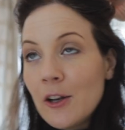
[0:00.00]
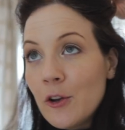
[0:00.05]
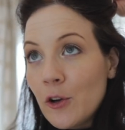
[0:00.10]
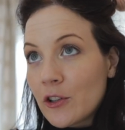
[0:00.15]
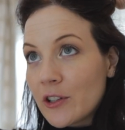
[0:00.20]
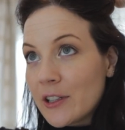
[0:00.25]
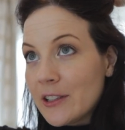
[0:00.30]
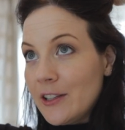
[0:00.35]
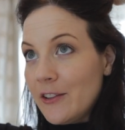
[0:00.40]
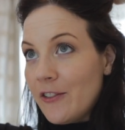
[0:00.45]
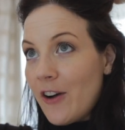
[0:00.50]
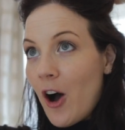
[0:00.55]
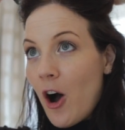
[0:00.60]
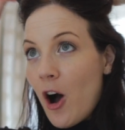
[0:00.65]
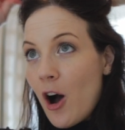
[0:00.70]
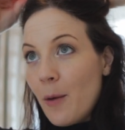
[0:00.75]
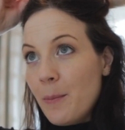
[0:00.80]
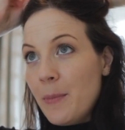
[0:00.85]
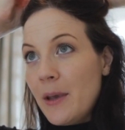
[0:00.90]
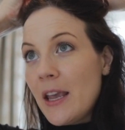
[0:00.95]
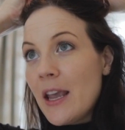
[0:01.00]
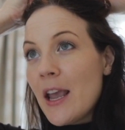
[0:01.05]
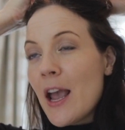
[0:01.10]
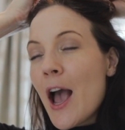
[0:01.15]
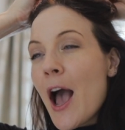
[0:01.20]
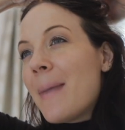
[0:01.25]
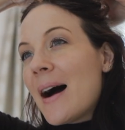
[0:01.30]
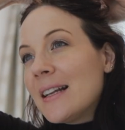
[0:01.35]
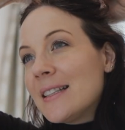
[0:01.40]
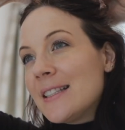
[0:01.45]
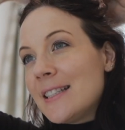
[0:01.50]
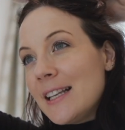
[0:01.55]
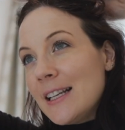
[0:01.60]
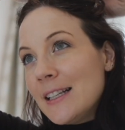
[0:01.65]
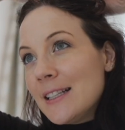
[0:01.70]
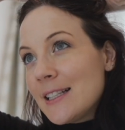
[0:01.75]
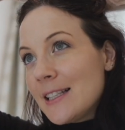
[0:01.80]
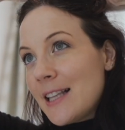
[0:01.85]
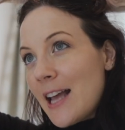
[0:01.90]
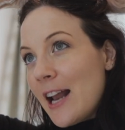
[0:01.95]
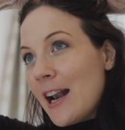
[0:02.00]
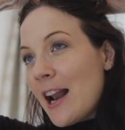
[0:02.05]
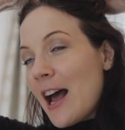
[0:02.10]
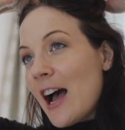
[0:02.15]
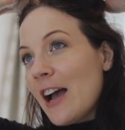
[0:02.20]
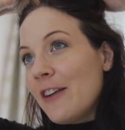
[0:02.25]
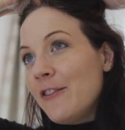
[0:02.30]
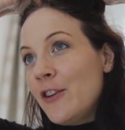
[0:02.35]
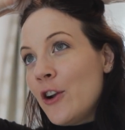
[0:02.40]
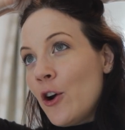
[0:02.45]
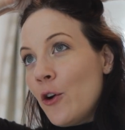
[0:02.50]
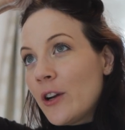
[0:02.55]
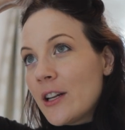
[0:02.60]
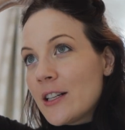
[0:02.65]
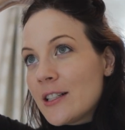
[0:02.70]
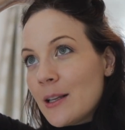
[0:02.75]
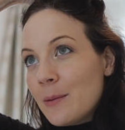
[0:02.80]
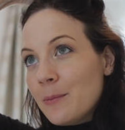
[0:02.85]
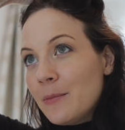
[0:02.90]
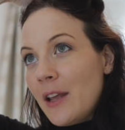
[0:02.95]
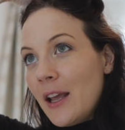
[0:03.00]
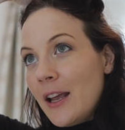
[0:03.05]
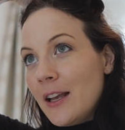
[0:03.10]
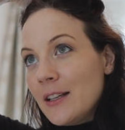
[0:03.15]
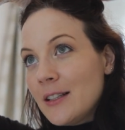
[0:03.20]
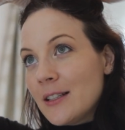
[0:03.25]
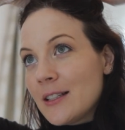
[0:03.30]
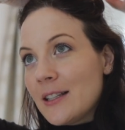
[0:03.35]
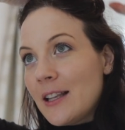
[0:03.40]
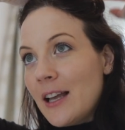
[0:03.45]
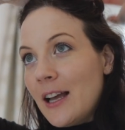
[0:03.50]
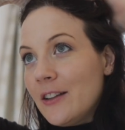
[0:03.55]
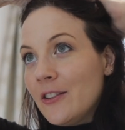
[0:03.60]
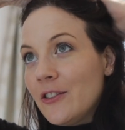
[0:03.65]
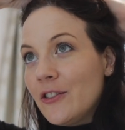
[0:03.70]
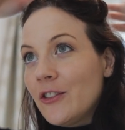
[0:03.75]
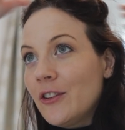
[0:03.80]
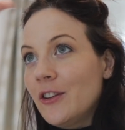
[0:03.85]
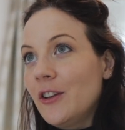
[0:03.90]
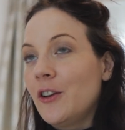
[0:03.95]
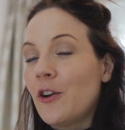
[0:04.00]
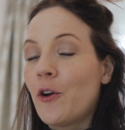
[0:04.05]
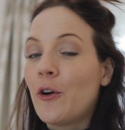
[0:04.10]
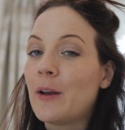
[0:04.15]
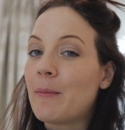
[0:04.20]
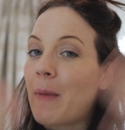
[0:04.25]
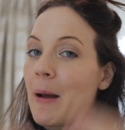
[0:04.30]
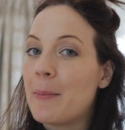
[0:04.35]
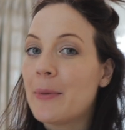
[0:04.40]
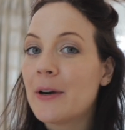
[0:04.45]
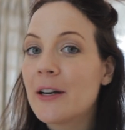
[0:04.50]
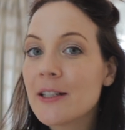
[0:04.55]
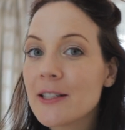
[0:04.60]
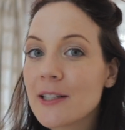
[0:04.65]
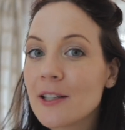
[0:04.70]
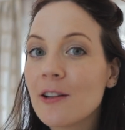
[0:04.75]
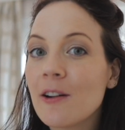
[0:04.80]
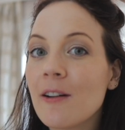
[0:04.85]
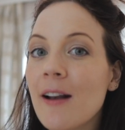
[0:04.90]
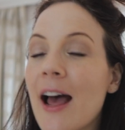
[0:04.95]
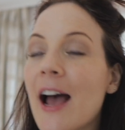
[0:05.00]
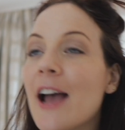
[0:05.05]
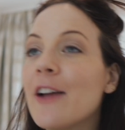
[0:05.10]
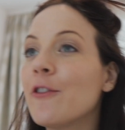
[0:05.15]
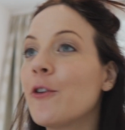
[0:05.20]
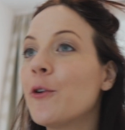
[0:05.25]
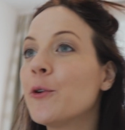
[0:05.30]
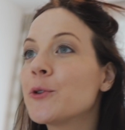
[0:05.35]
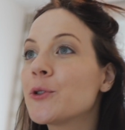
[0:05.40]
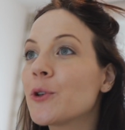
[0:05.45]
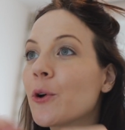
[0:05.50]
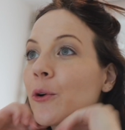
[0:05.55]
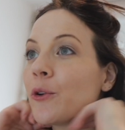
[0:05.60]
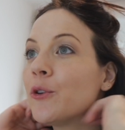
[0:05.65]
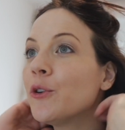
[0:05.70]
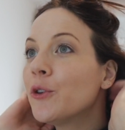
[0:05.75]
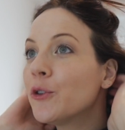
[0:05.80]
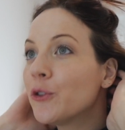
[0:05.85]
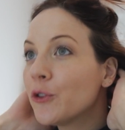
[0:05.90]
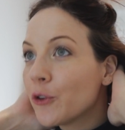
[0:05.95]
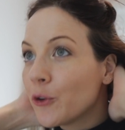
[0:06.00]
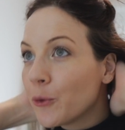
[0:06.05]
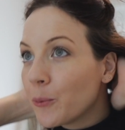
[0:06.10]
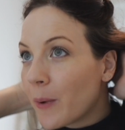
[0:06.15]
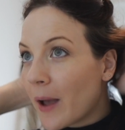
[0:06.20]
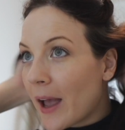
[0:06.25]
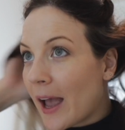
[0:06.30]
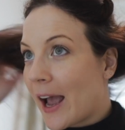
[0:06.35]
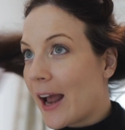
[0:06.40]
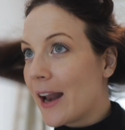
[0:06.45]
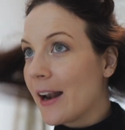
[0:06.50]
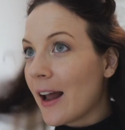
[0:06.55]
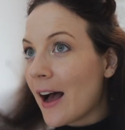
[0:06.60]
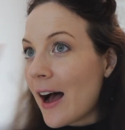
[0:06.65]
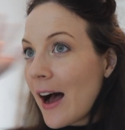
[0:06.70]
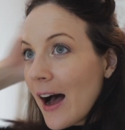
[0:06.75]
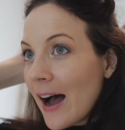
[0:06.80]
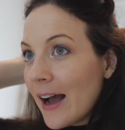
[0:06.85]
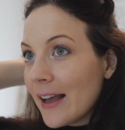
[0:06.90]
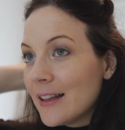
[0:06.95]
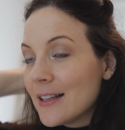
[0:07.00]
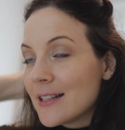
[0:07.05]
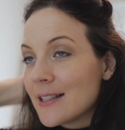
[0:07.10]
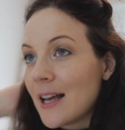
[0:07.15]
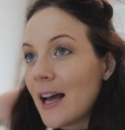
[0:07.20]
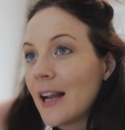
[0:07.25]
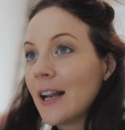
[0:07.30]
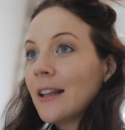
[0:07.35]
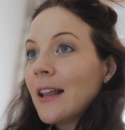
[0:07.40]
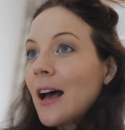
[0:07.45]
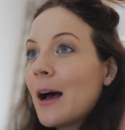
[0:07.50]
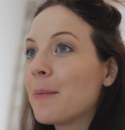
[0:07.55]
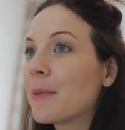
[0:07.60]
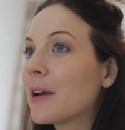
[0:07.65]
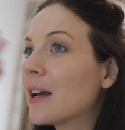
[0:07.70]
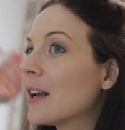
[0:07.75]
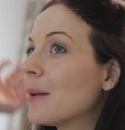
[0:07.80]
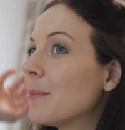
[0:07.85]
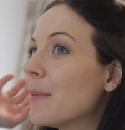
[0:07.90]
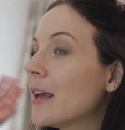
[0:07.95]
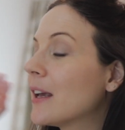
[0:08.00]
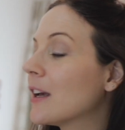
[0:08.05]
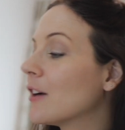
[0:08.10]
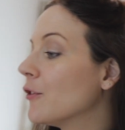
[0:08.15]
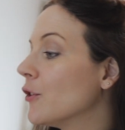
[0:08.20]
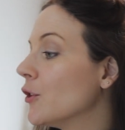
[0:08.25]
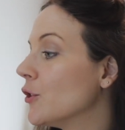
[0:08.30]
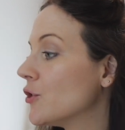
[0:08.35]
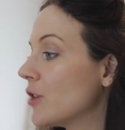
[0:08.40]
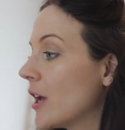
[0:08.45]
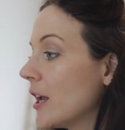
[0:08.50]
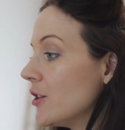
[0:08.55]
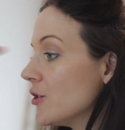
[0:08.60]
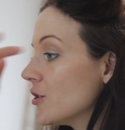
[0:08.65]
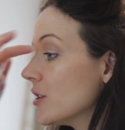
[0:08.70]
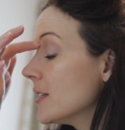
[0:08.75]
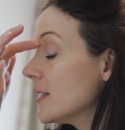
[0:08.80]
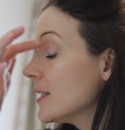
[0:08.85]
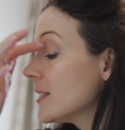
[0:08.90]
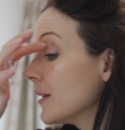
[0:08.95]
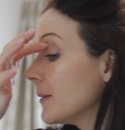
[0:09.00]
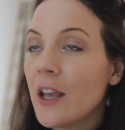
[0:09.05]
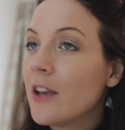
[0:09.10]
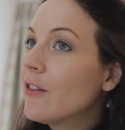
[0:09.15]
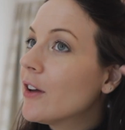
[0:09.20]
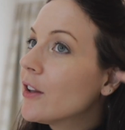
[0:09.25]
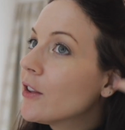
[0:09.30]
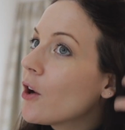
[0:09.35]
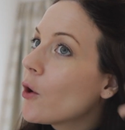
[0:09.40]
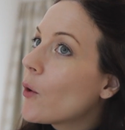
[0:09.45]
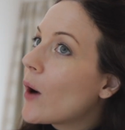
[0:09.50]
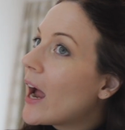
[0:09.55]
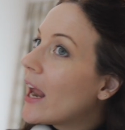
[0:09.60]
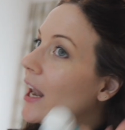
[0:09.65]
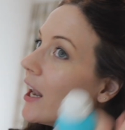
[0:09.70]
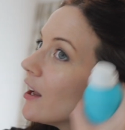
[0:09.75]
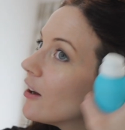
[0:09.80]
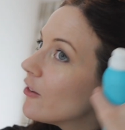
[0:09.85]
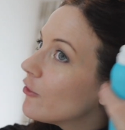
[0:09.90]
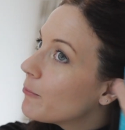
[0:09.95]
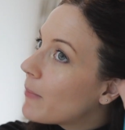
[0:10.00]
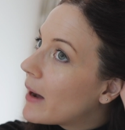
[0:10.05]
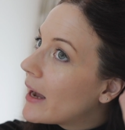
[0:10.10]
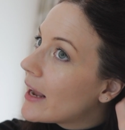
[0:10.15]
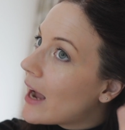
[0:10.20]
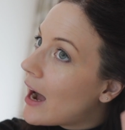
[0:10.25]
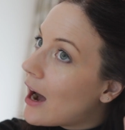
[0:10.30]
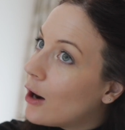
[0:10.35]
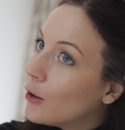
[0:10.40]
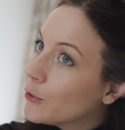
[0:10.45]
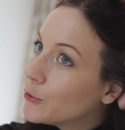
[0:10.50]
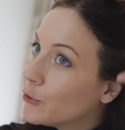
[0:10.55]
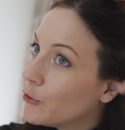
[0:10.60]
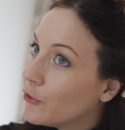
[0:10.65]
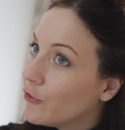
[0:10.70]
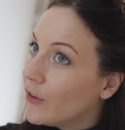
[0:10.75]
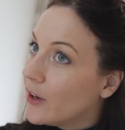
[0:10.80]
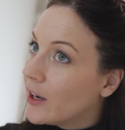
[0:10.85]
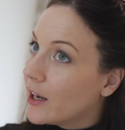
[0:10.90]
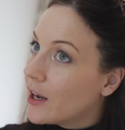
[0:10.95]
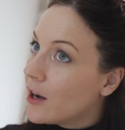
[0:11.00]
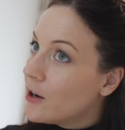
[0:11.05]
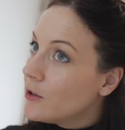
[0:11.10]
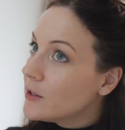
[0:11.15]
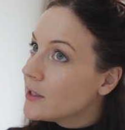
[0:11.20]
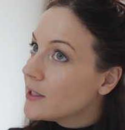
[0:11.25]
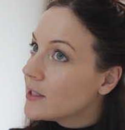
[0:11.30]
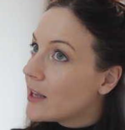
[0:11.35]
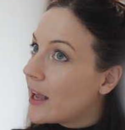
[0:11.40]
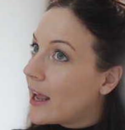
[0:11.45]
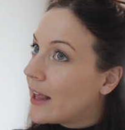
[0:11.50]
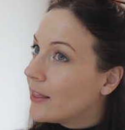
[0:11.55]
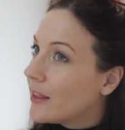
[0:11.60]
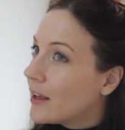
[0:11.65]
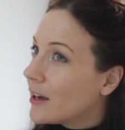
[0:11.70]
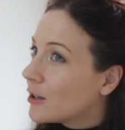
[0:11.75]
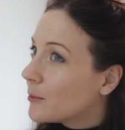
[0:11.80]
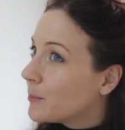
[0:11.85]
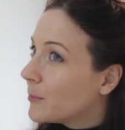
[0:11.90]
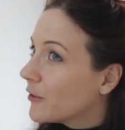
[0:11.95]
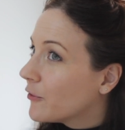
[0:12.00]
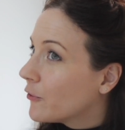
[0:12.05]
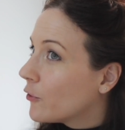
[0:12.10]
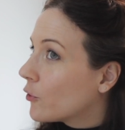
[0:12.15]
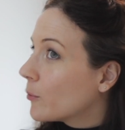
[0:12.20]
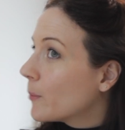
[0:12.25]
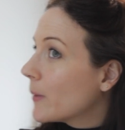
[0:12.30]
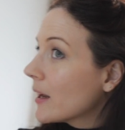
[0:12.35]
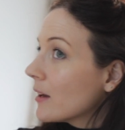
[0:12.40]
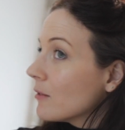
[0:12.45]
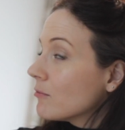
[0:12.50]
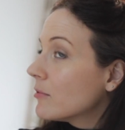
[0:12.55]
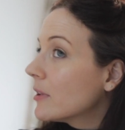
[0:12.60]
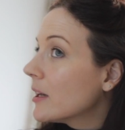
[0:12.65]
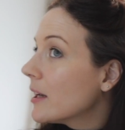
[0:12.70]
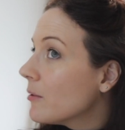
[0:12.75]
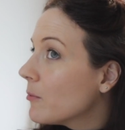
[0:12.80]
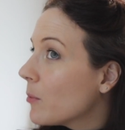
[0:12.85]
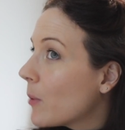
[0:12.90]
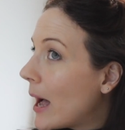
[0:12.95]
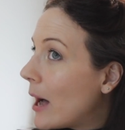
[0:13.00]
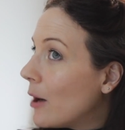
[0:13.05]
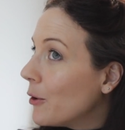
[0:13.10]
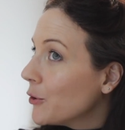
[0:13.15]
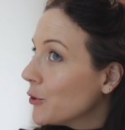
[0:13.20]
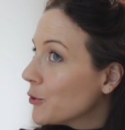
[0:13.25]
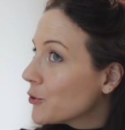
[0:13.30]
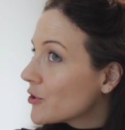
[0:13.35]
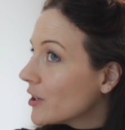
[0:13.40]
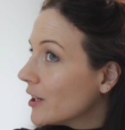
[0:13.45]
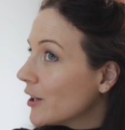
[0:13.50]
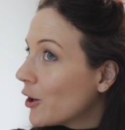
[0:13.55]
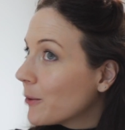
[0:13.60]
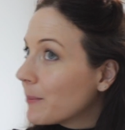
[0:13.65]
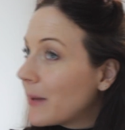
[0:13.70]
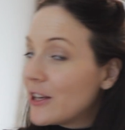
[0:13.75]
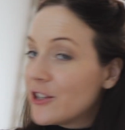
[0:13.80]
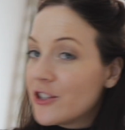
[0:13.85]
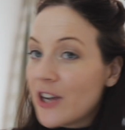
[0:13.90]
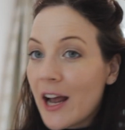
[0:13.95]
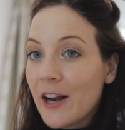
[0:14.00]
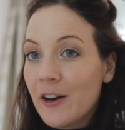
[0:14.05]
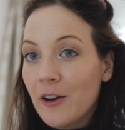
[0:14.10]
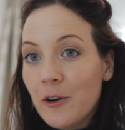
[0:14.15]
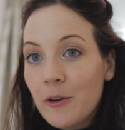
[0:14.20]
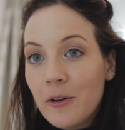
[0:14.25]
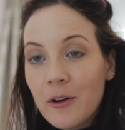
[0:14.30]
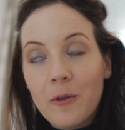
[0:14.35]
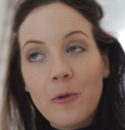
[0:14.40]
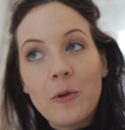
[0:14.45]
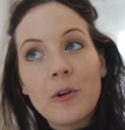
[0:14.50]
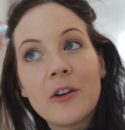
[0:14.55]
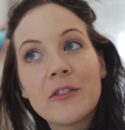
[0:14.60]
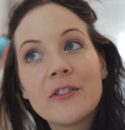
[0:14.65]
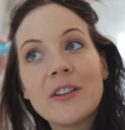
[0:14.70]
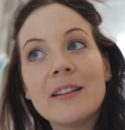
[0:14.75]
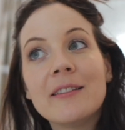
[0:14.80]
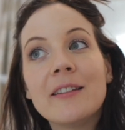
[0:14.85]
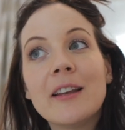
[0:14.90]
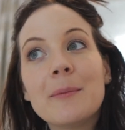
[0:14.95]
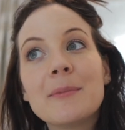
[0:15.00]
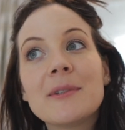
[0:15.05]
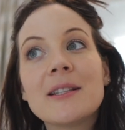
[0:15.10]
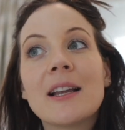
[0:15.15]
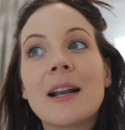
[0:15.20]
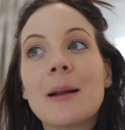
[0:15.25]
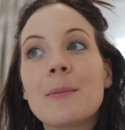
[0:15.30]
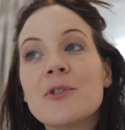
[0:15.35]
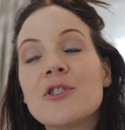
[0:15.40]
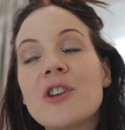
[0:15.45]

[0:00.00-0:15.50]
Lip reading: lucrative hobby. But since then, I've noticed some things that, you know, in my personal life, also on YouTube, and I decided I'm gonna make a few changes. Even though I love my how-to videos and they are performing really well, usually on my channel, all of the tips that I'm